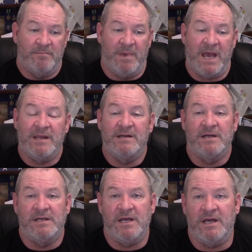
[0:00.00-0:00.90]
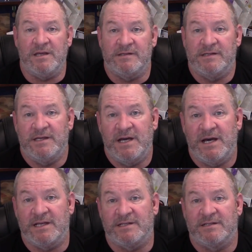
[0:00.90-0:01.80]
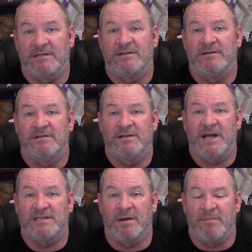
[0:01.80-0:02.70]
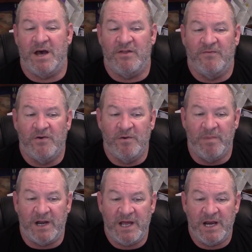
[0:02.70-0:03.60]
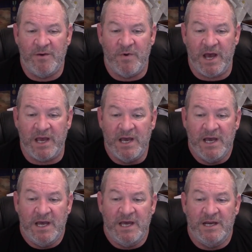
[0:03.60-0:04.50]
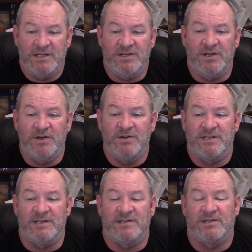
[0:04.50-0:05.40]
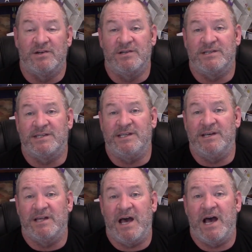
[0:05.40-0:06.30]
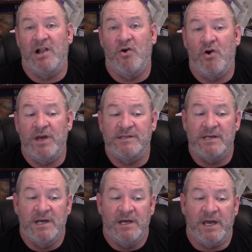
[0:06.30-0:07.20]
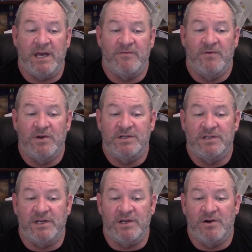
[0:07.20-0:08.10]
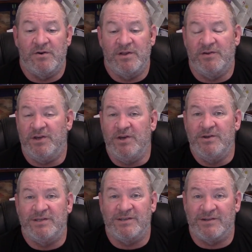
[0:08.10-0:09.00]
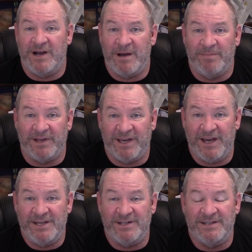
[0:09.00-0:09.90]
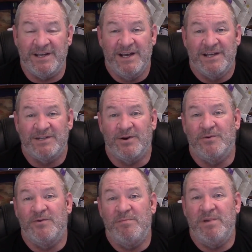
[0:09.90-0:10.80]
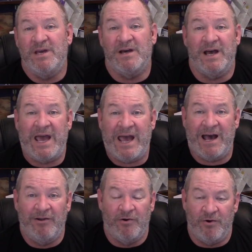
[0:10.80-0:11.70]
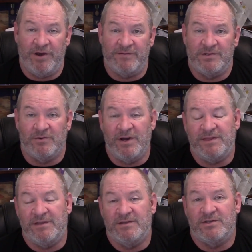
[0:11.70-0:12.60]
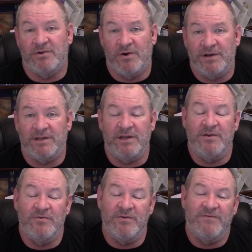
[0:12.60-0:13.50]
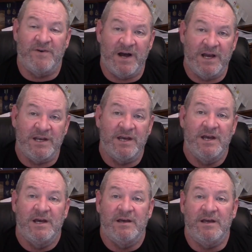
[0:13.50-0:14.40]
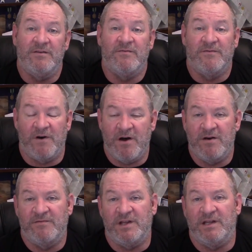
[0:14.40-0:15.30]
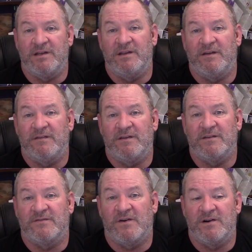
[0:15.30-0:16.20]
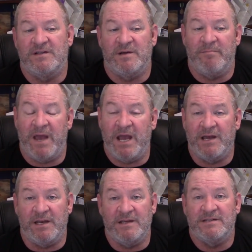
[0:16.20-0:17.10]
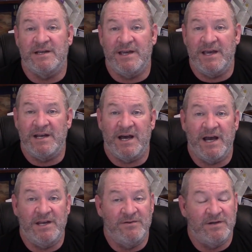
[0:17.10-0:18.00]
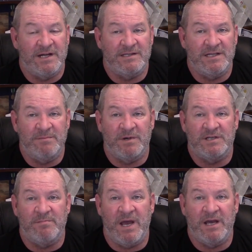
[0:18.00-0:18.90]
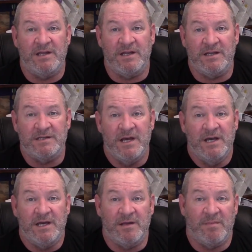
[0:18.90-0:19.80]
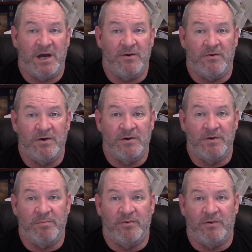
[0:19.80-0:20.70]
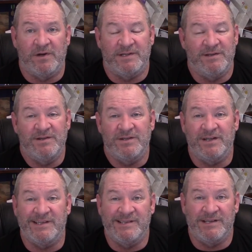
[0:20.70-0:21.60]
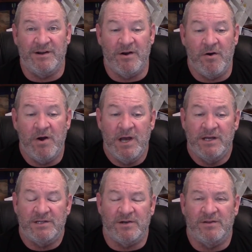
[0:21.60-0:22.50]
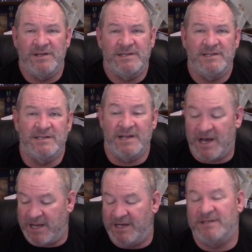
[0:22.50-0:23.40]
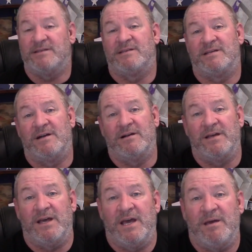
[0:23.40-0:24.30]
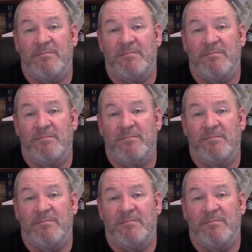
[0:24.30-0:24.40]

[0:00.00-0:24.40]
Manganese, yes, that's a mouthful, but anyway, it is used in certain steel alloys and virtually no other uses or applications. So it would be an alloy of sort that you would find involved in this as far as a manganese. Again, I do not see much manganese in my oil reports. Usually it's zero. So this is not necessarily a